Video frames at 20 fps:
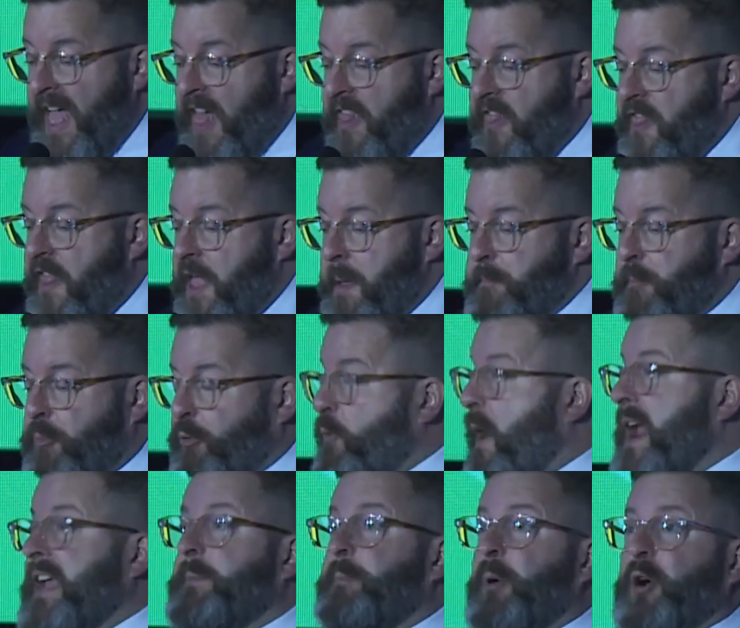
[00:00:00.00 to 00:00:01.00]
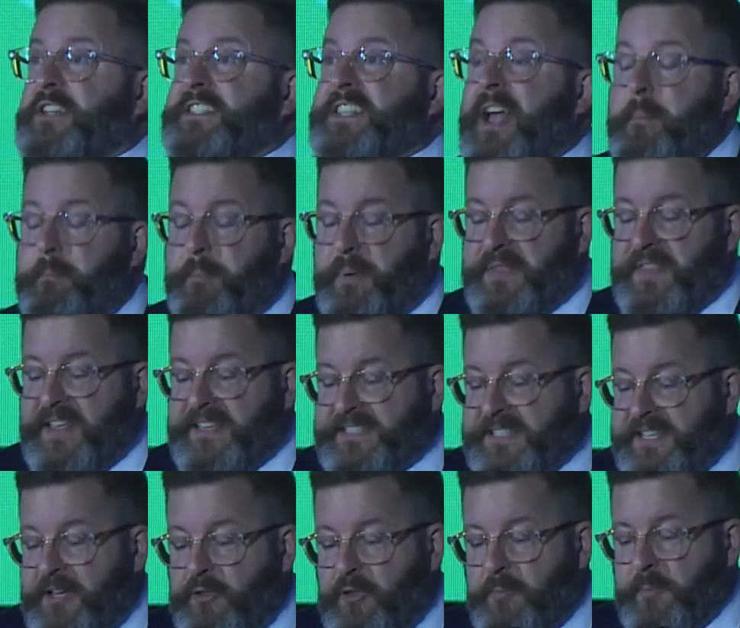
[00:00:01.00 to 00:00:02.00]
they break books up and they
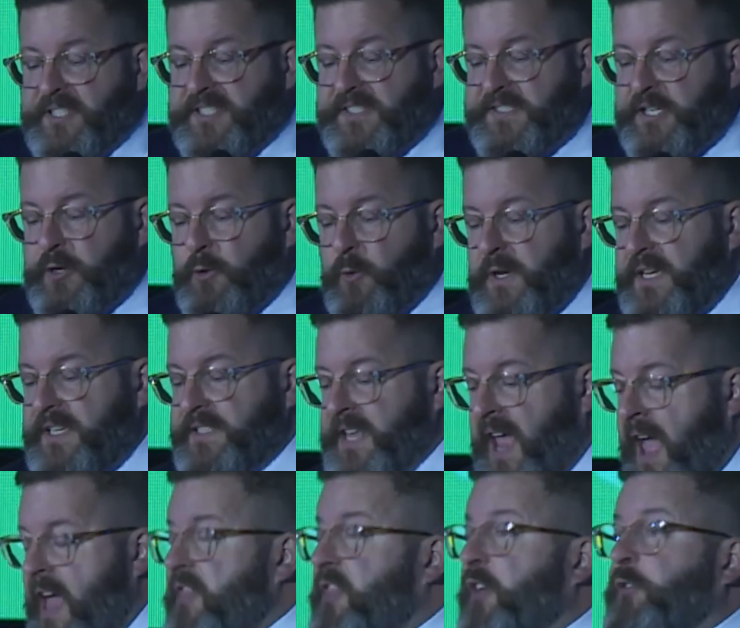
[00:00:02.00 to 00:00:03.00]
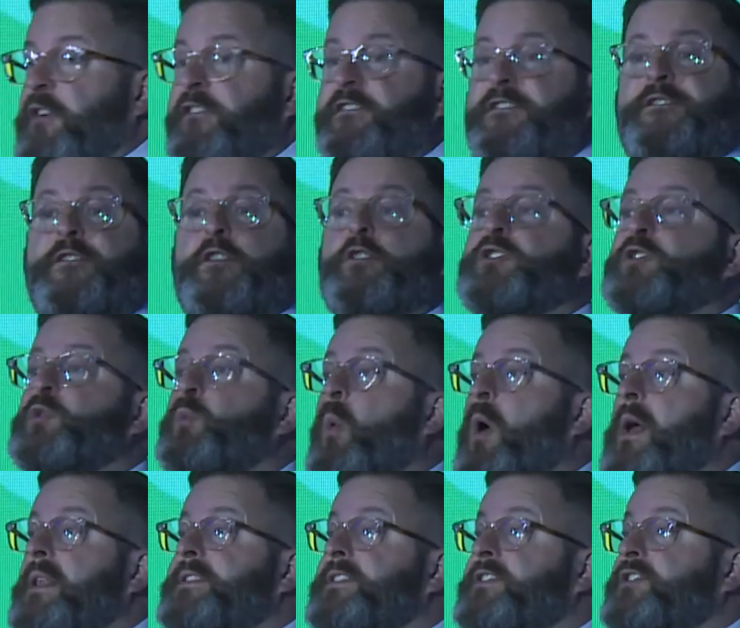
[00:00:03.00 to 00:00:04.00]
sell them as series. They're the first
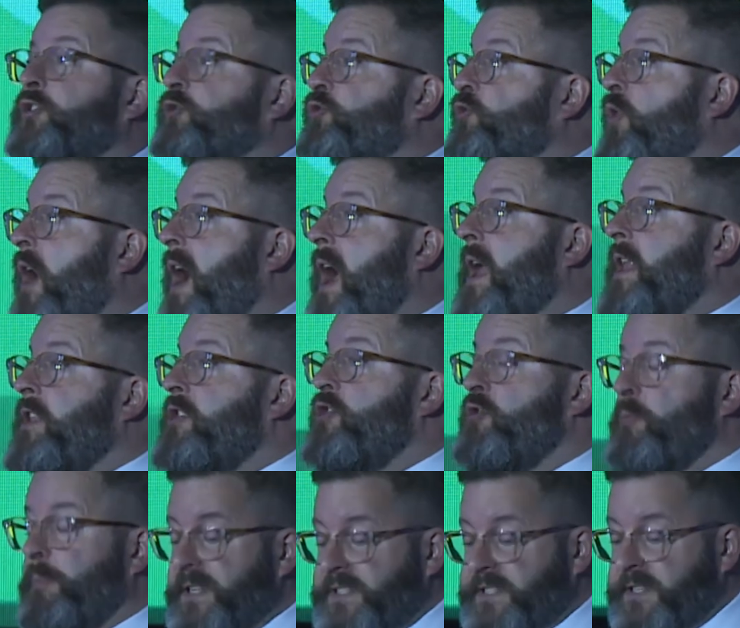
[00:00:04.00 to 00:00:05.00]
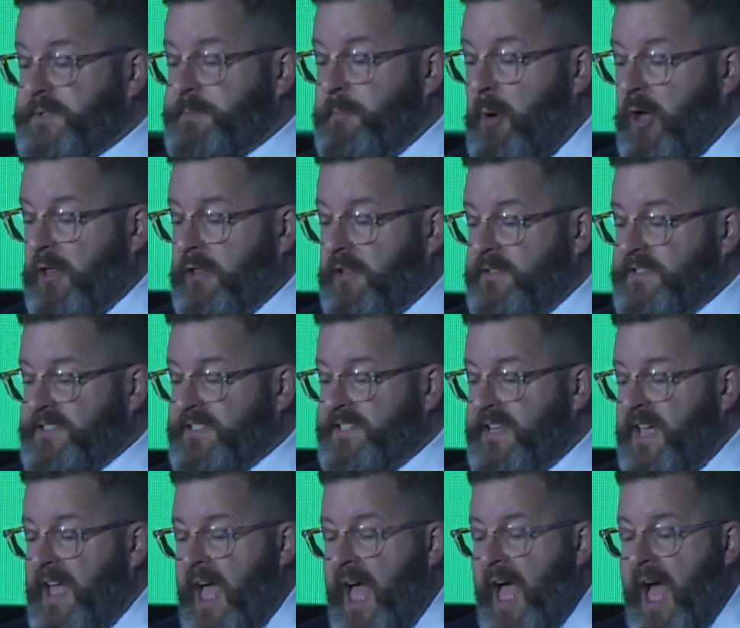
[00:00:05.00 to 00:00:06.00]
ones to try new business models.
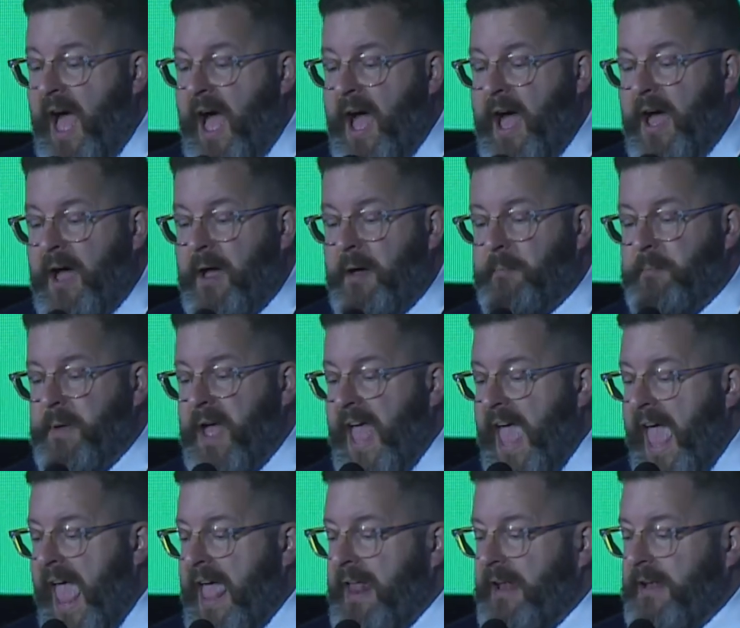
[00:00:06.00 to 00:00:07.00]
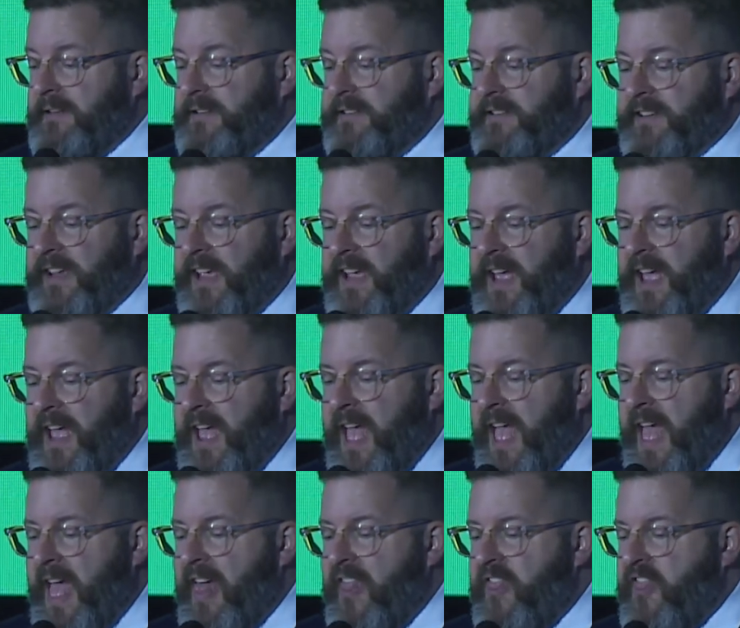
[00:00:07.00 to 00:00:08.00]
Um, and
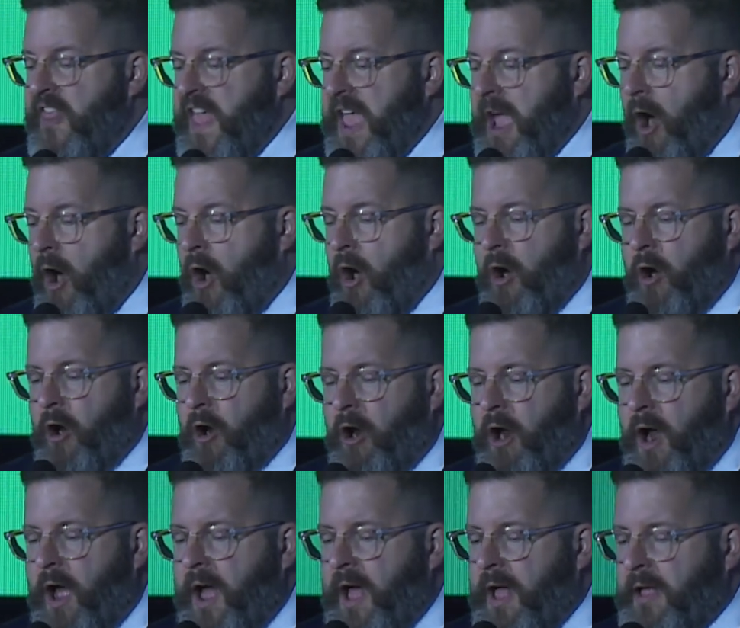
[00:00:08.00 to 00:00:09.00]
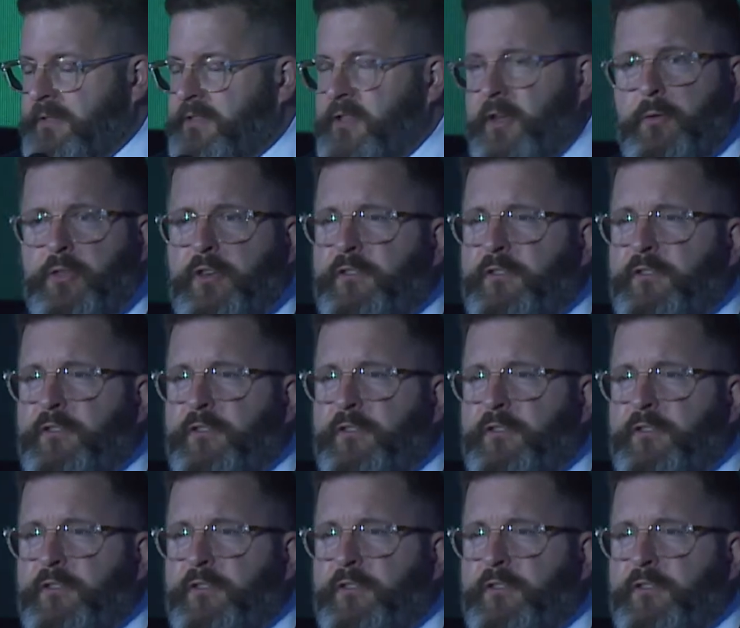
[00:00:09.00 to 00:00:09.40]
they are, uh, you know, the